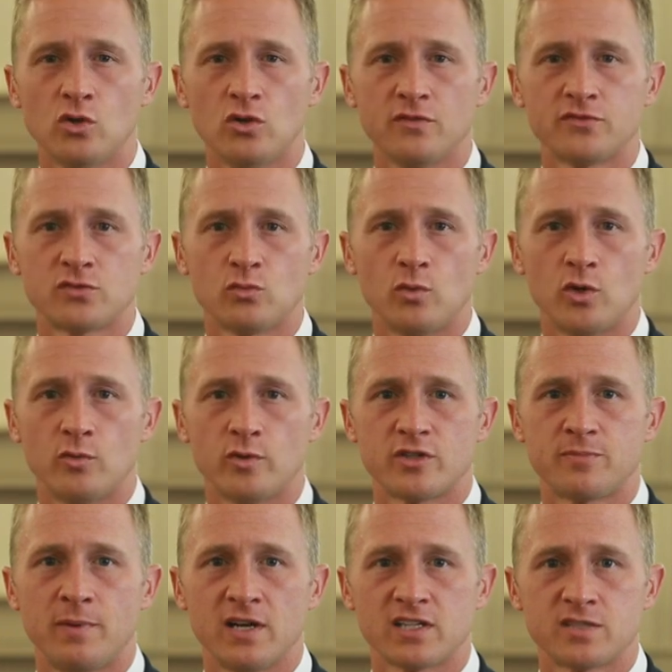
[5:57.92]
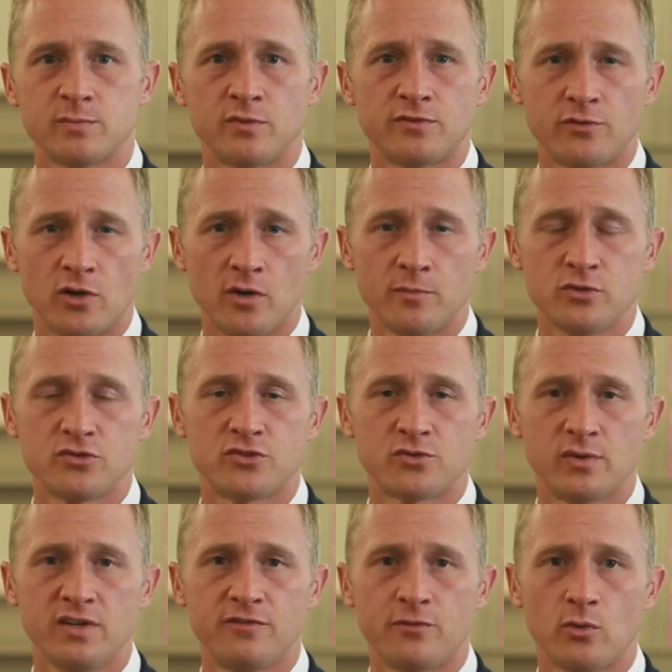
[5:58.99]
wolves were responsible for almost
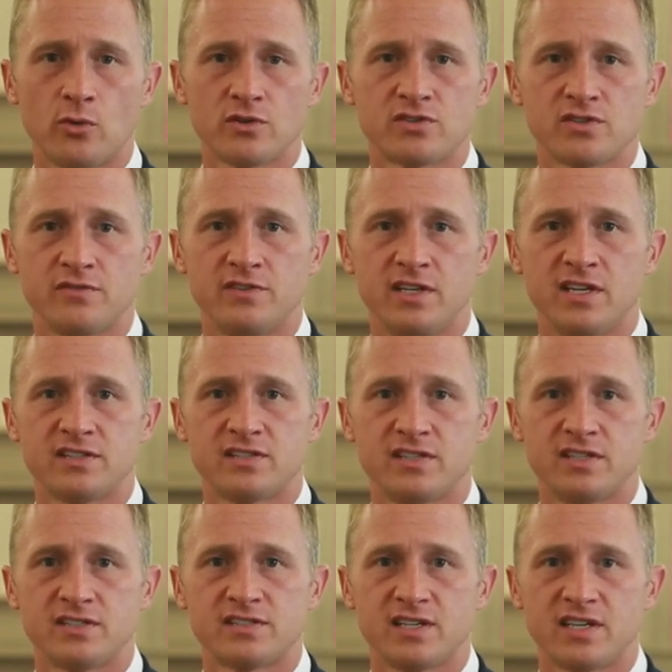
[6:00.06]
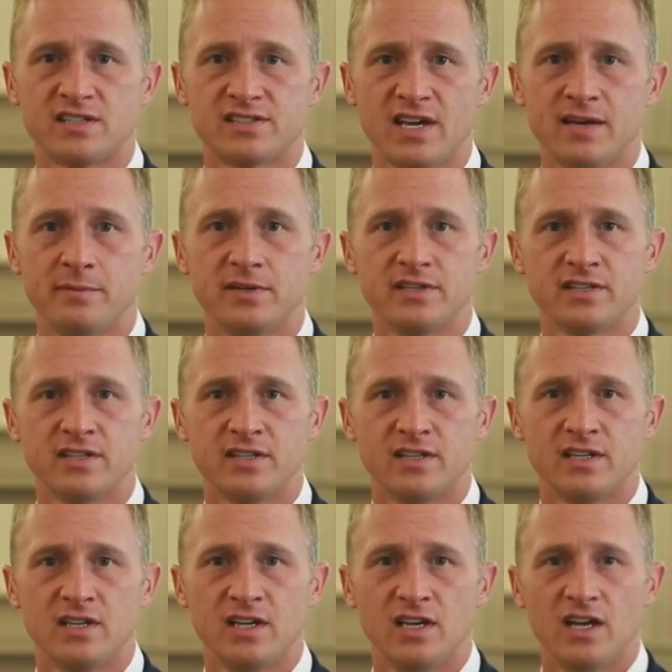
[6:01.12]
three fourths of the incidents examined.
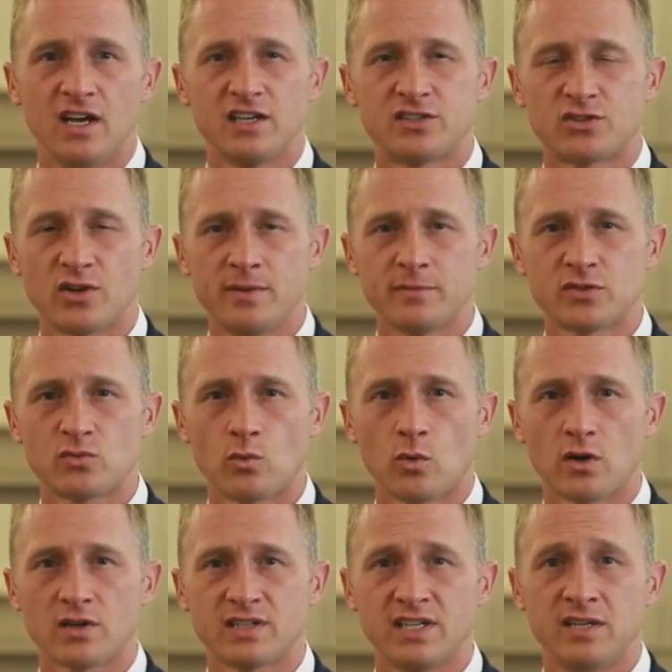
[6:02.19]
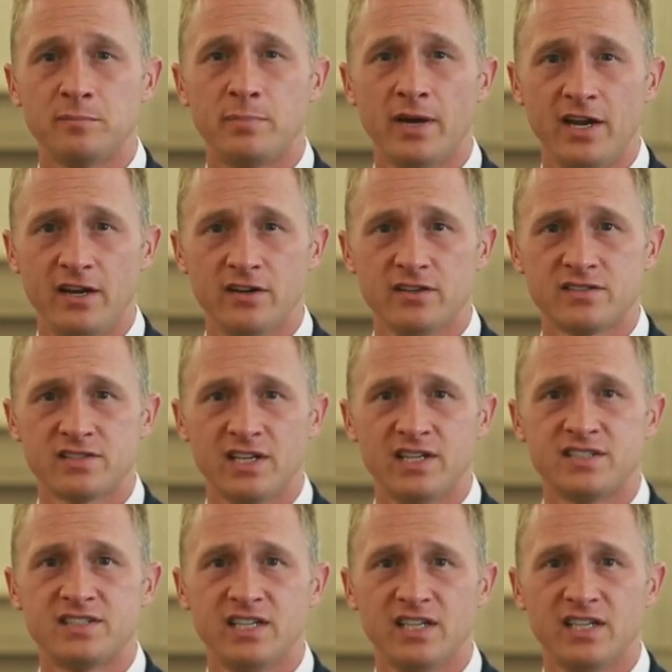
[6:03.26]
Extremists worked in pairs in